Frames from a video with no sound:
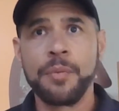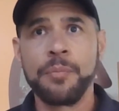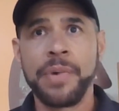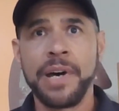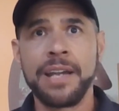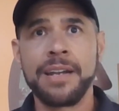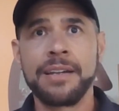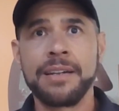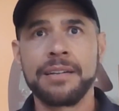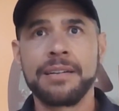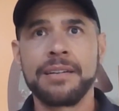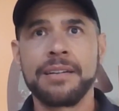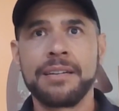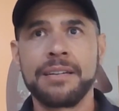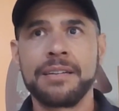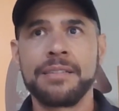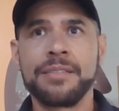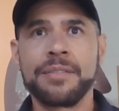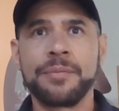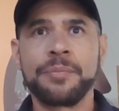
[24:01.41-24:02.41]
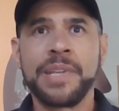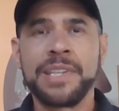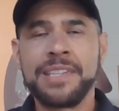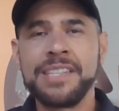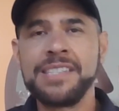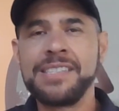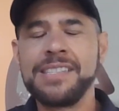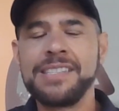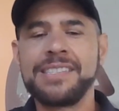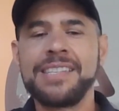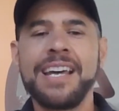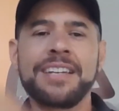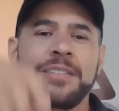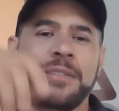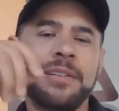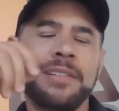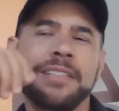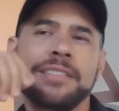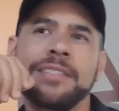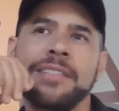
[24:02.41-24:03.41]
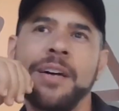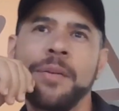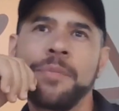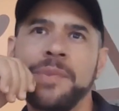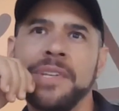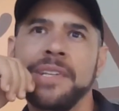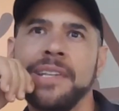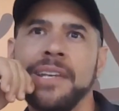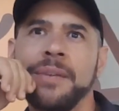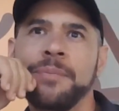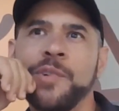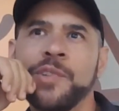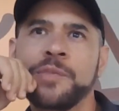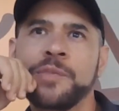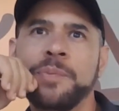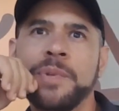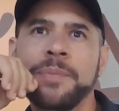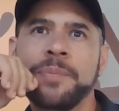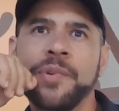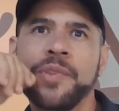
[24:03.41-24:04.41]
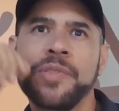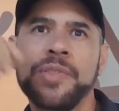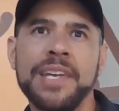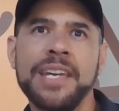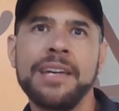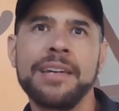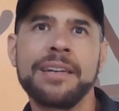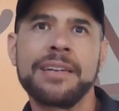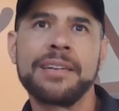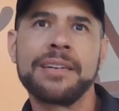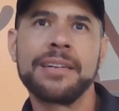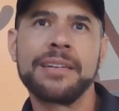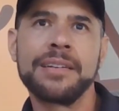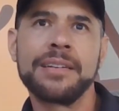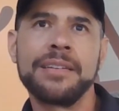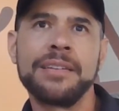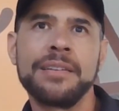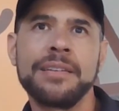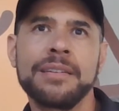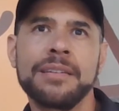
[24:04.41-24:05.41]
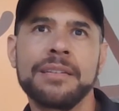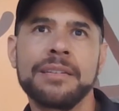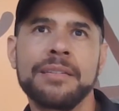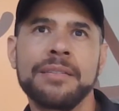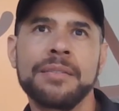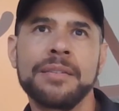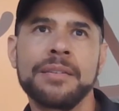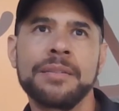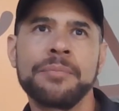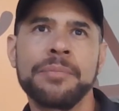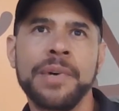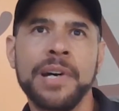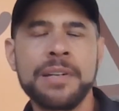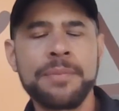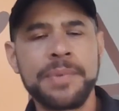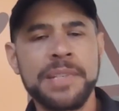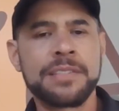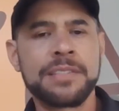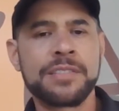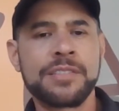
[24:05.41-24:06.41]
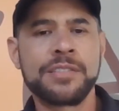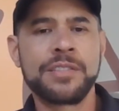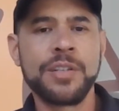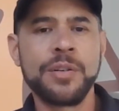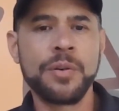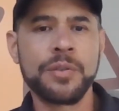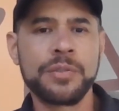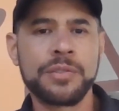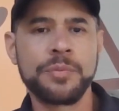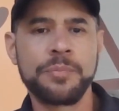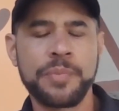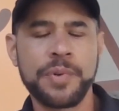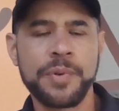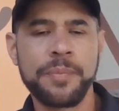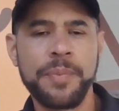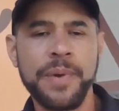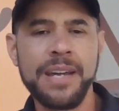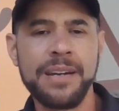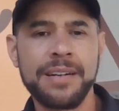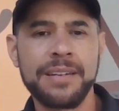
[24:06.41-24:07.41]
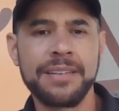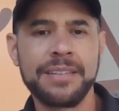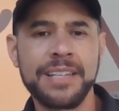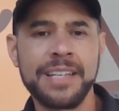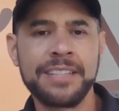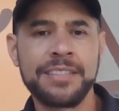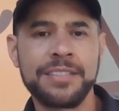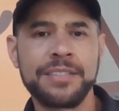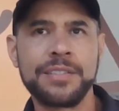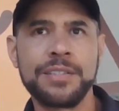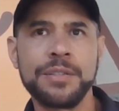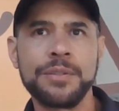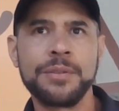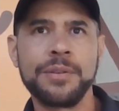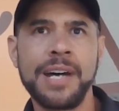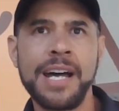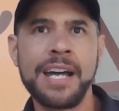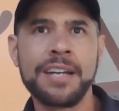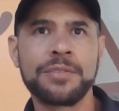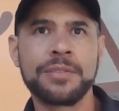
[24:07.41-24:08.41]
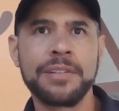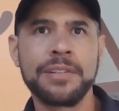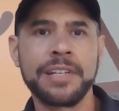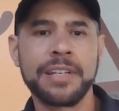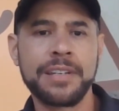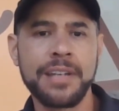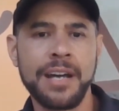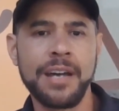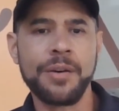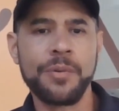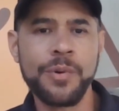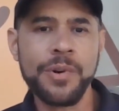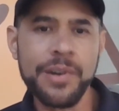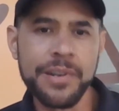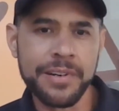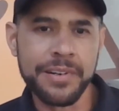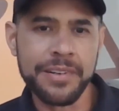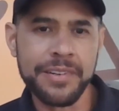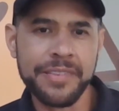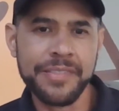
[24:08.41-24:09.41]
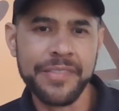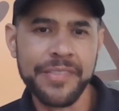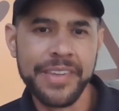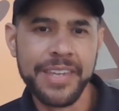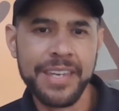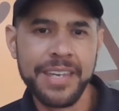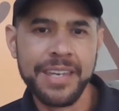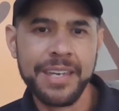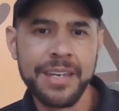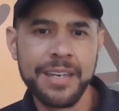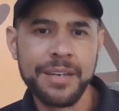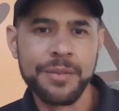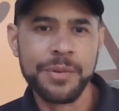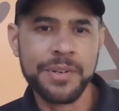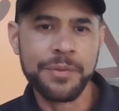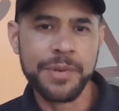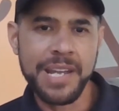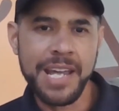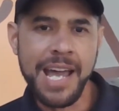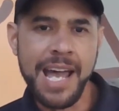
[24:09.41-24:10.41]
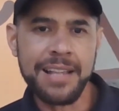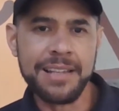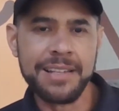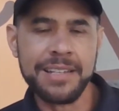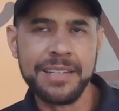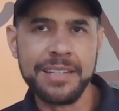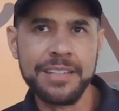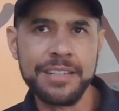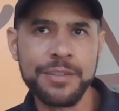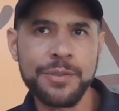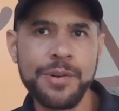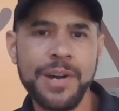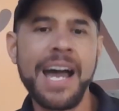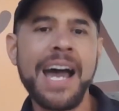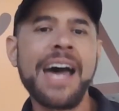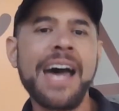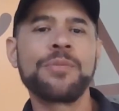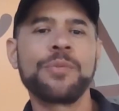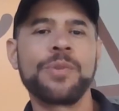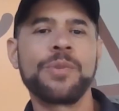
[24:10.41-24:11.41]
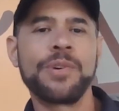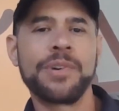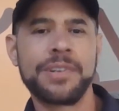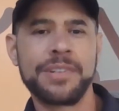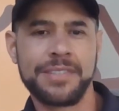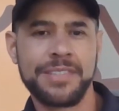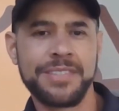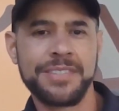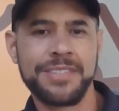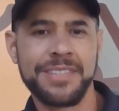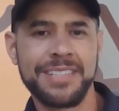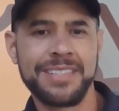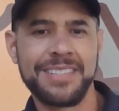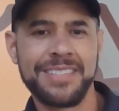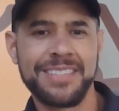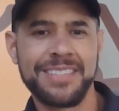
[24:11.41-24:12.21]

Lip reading: But this is actually something that most people think bodybuilders do to prepare, is to actually cut water. When in reality, you add water to it.